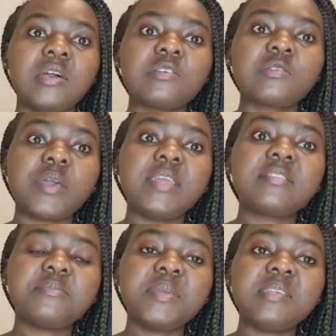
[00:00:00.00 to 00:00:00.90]
So
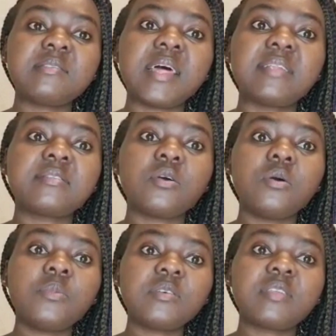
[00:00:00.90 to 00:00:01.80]
it means that
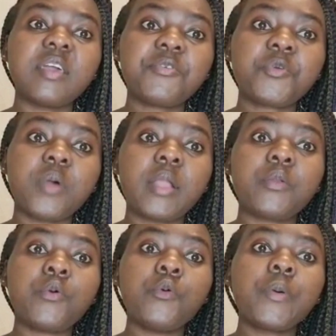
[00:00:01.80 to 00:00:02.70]
almost
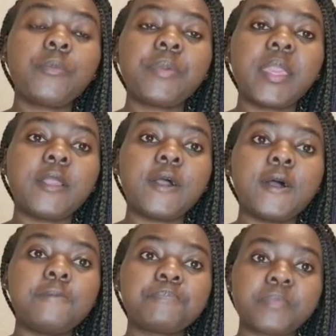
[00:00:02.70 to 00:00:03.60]
everyone who will be
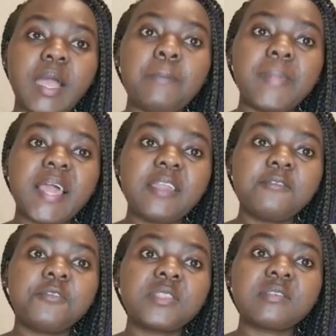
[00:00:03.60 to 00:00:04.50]
applying
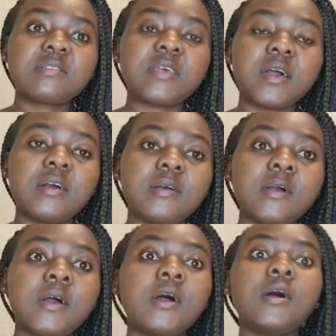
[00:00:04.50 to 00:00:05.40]
for this
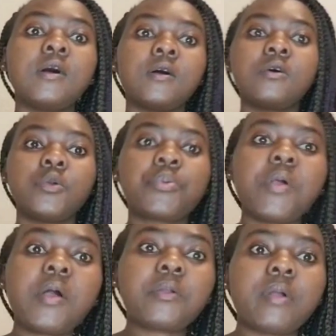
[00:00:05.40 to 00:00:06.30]

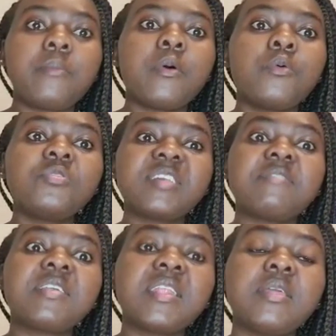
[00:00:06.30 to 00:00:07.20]
program will
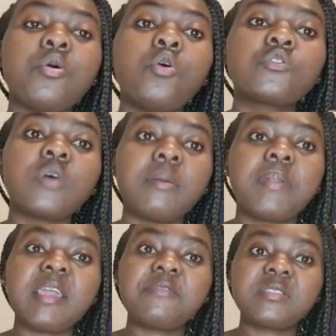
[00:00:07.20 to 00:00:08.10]
definitely also
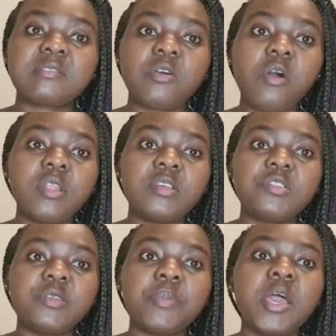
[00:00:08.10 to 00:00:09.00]
apply for the
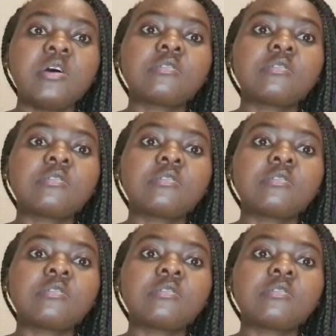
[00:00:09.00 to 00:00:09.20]
scholarship.